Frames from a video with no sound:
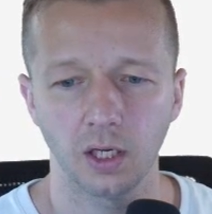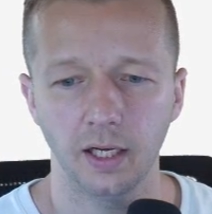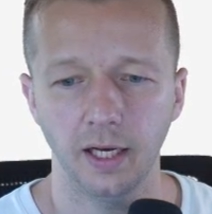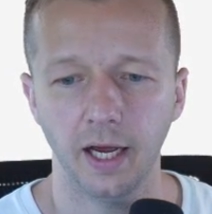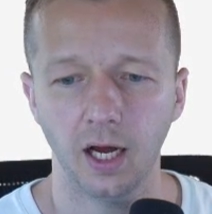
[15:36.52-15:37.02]

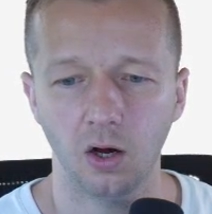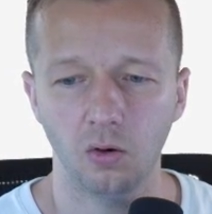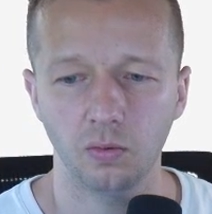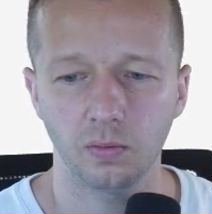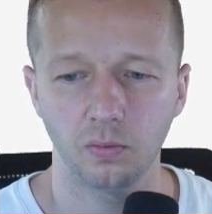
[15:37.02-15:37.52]
And
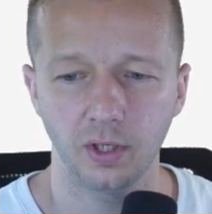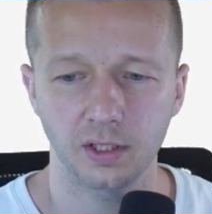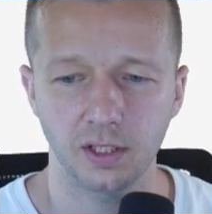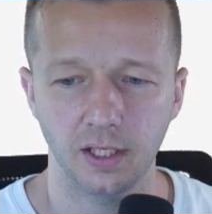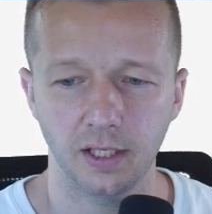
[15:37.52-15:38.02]
now we can
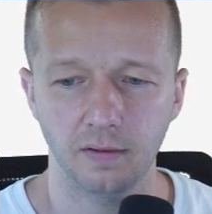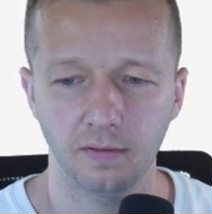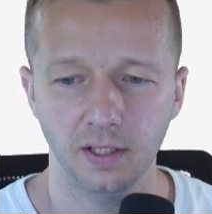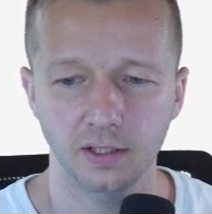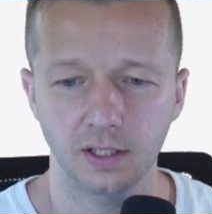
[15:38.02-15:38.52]
see
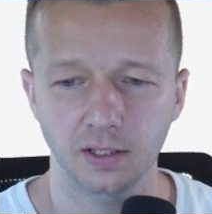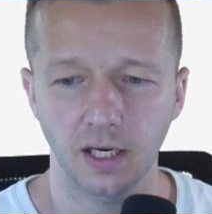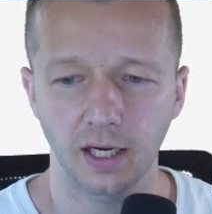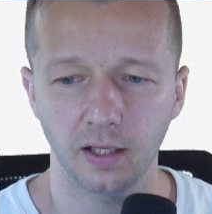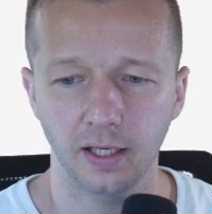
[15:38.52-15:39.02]
this is
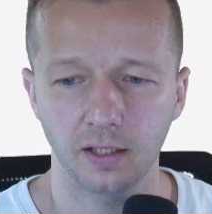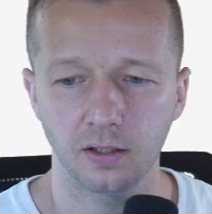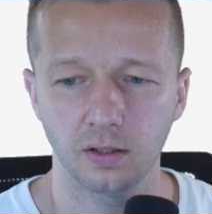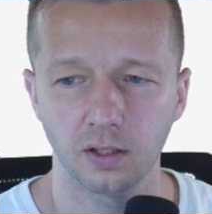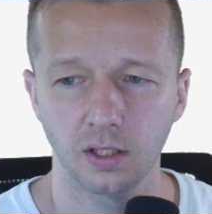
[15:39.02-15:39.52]

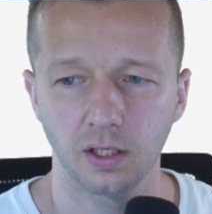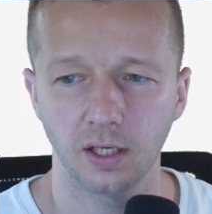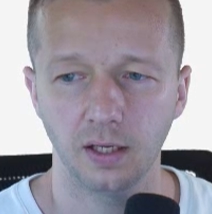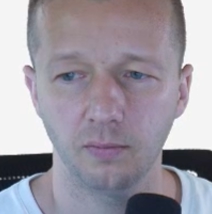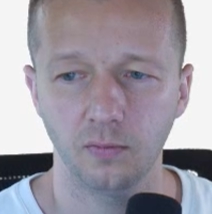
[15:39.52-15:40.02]
highlighted
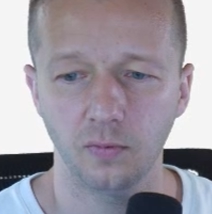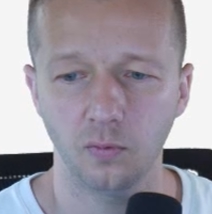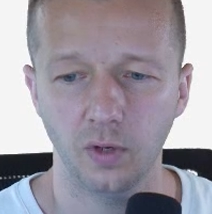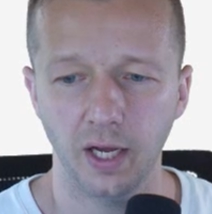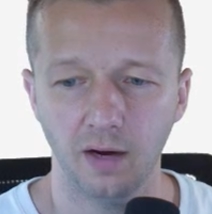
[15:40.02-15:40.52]
and
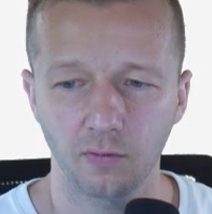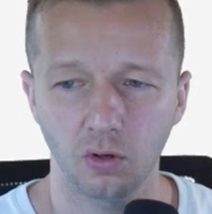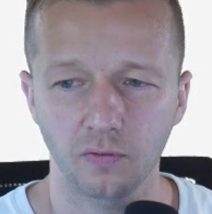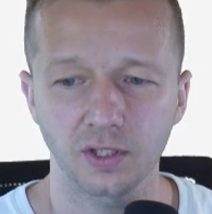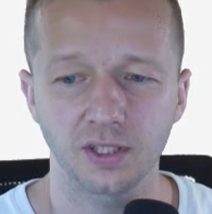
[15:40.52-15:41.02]
we hover
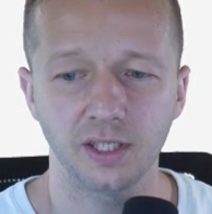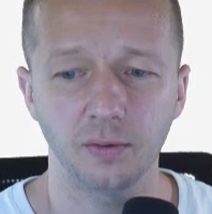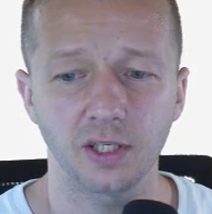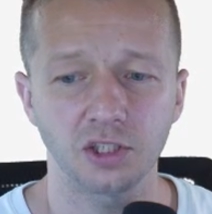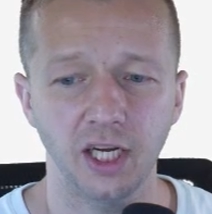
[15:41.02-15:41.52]
over it to see
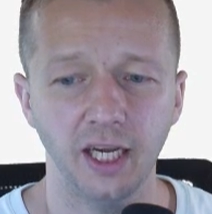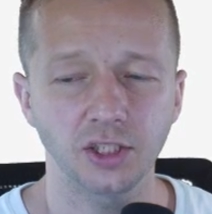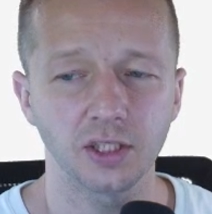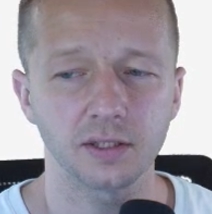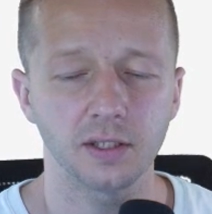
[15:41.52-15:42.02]
what the
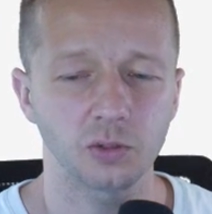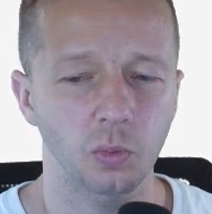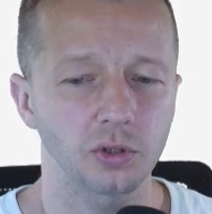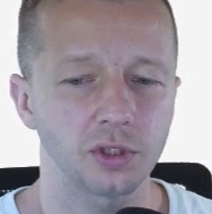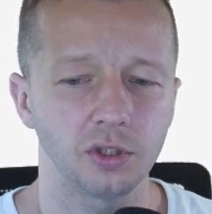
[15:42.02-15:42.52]
change is and this
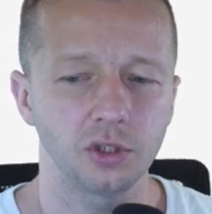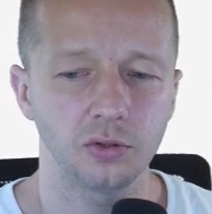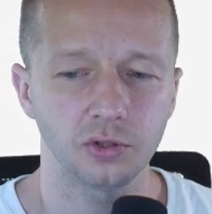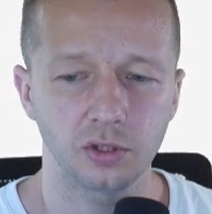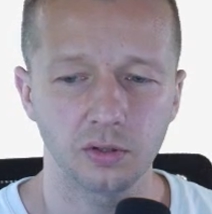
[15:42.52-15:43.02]
person could
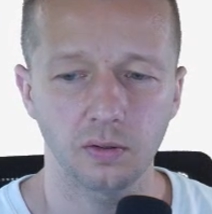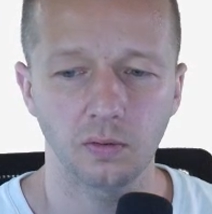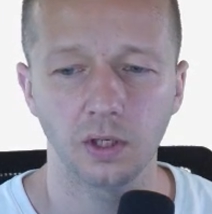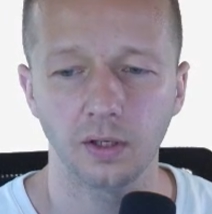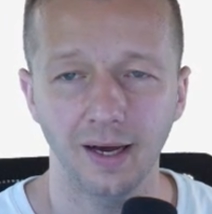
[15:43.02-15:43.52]
choose
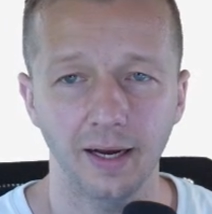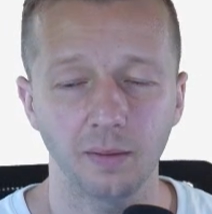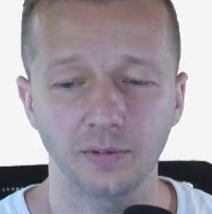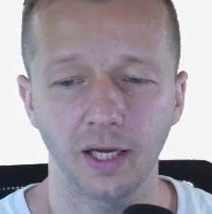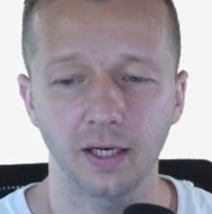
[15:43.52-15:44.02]
to not
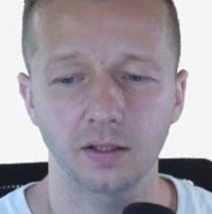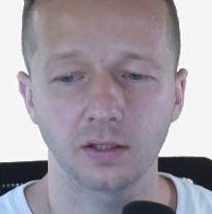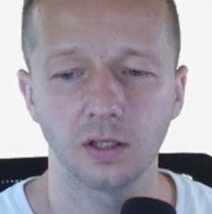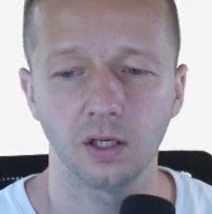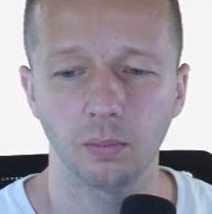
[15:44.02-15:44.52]
update
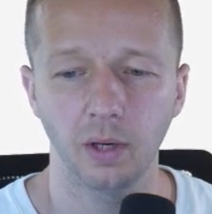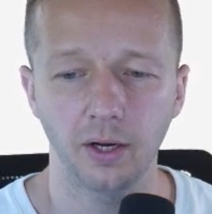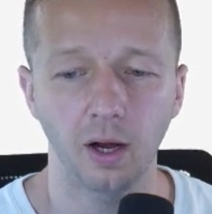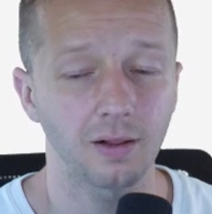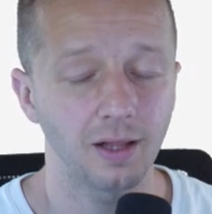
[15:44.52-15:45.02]
it by
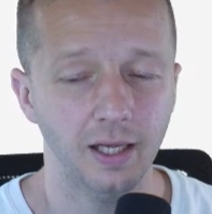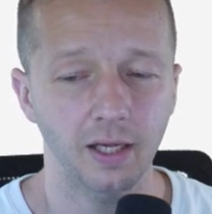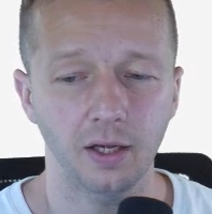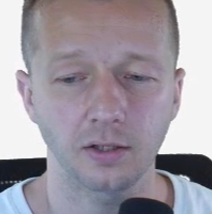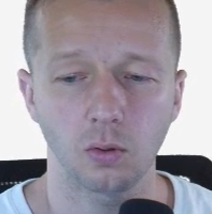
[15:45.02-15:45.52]
not
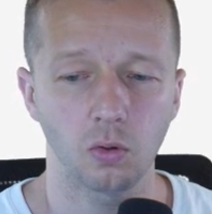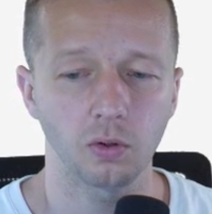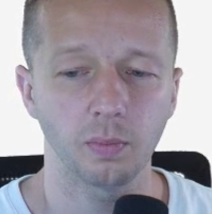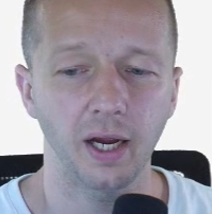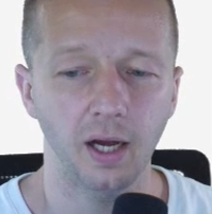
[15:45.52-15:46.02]
clicking it
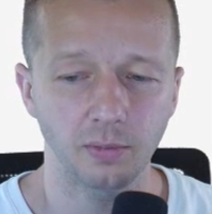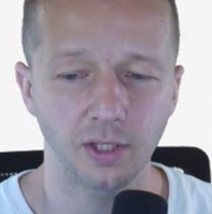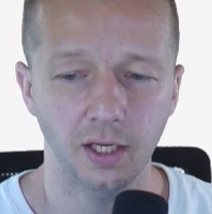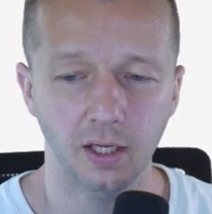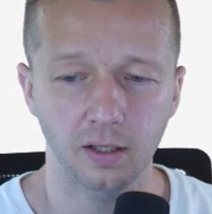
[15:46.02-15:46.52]
or by
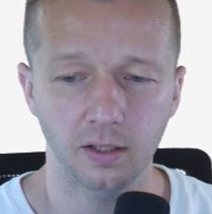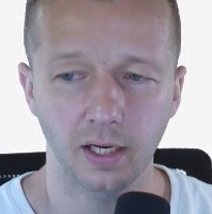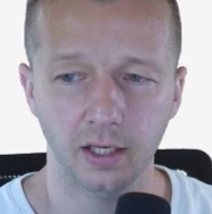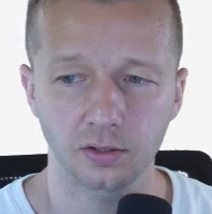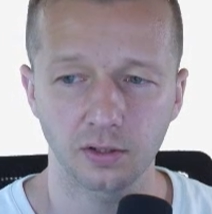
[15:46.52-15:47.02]
updating it and
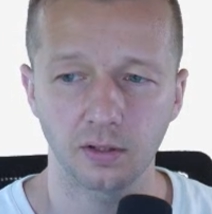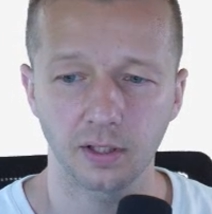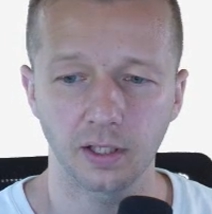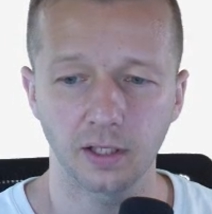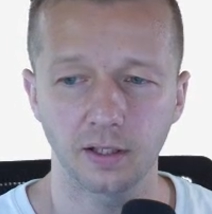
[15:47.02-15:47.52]
actually
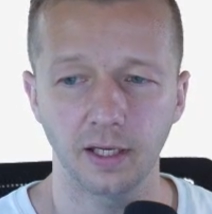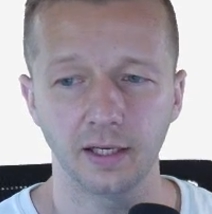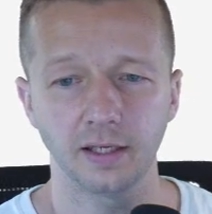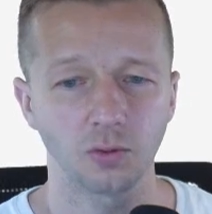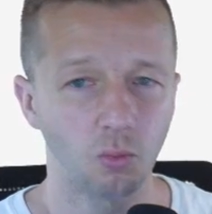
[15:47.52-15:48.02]
clicking it
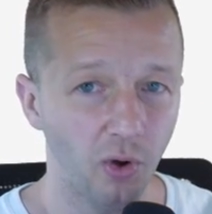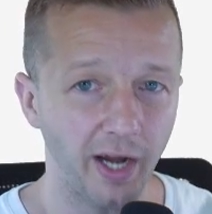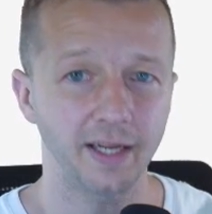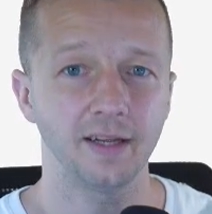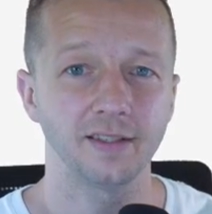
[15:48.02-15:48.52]
and it's
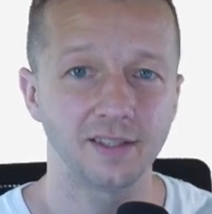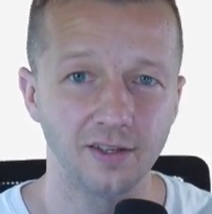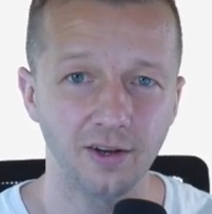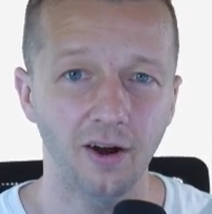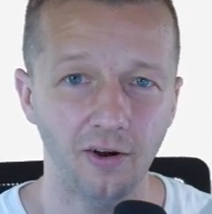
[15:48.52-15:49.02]
ready to
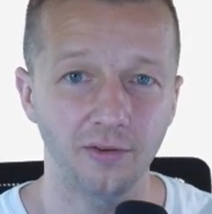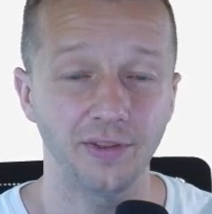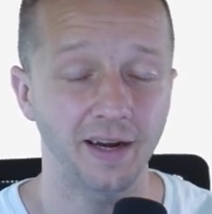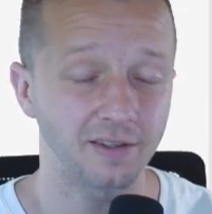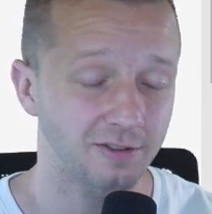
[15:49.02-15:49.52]
go.
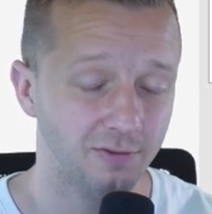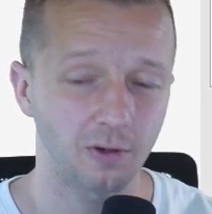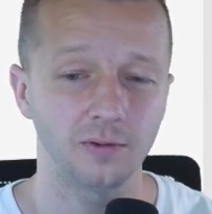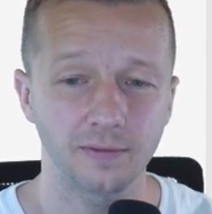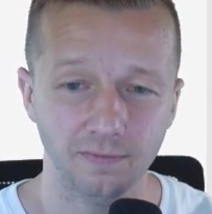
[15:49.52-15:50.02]
That is
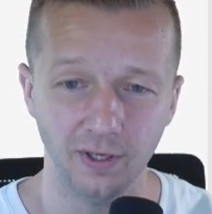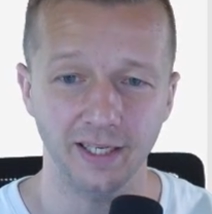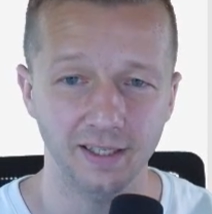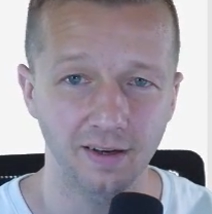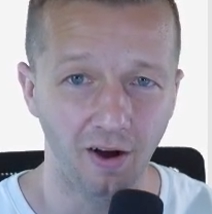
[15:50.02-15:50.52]
so
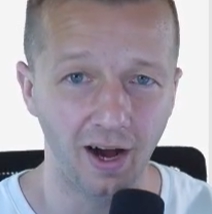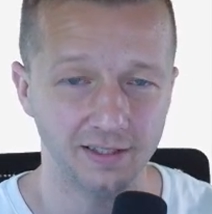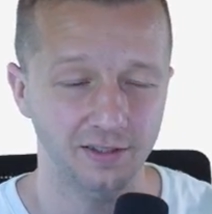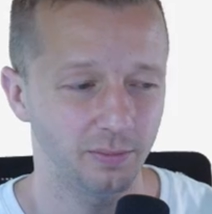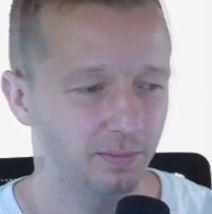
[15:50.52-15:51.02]
freaking
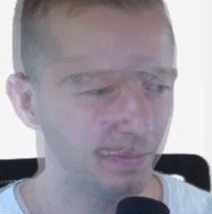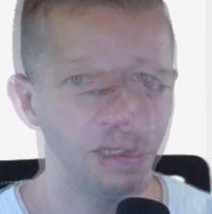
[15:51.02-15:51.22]
awesome.